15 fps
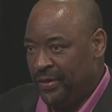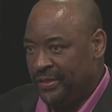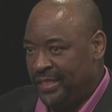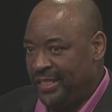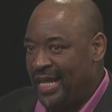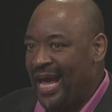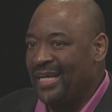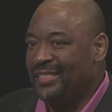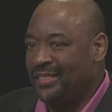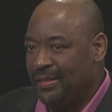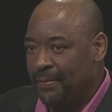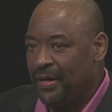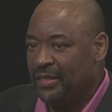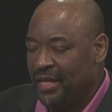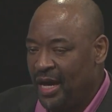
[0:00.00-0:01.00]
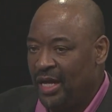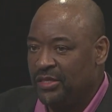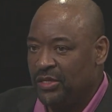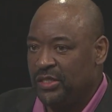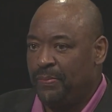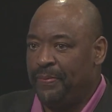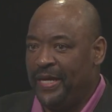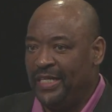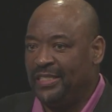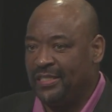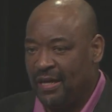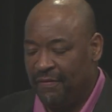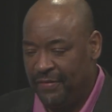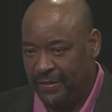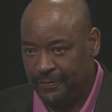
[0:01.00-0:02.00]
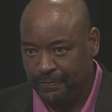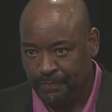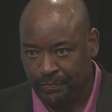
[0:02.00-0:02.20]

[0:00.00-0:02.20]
See, that's the other piece of it.